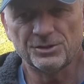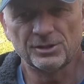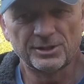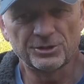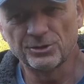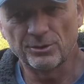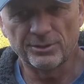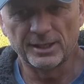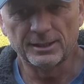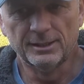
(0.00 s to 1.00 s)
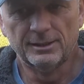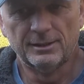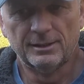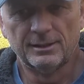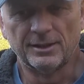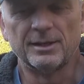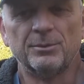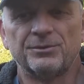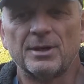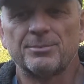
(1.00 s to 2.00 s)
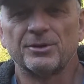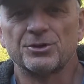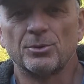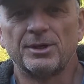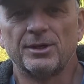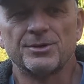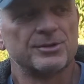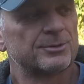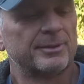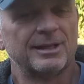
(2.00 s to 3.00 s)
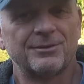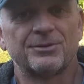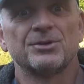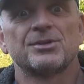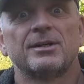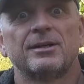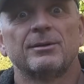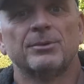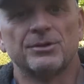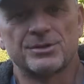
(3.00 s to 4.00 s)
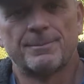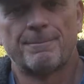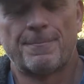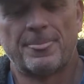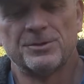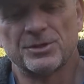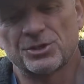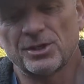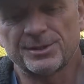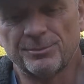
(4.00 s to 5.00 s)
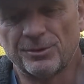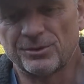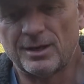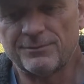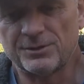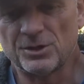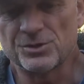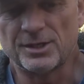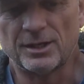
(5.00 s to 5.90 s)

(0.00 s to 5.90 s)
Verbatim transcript: to let her do her thing. And then I moved up another 20 yards, looked to my left, there's another moose. So I shut the motor off and here's a